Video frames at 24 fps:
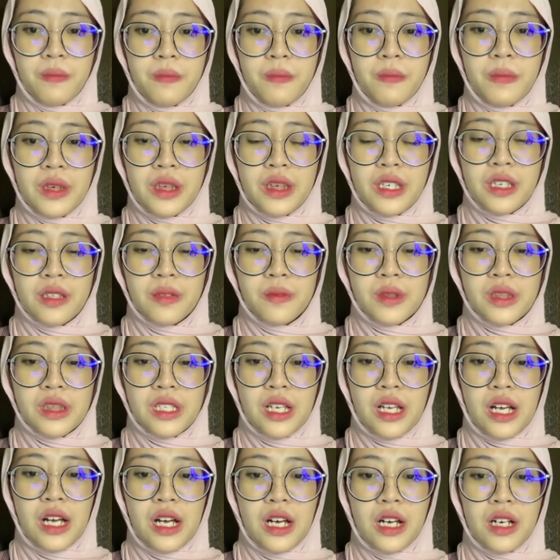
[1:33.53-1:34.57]
becomes
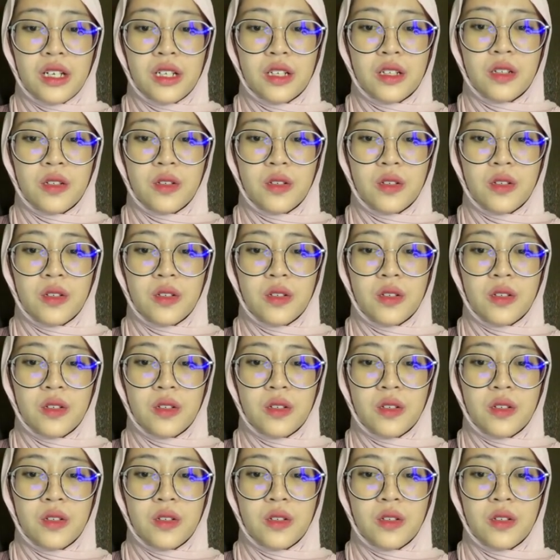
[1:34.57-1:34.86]
a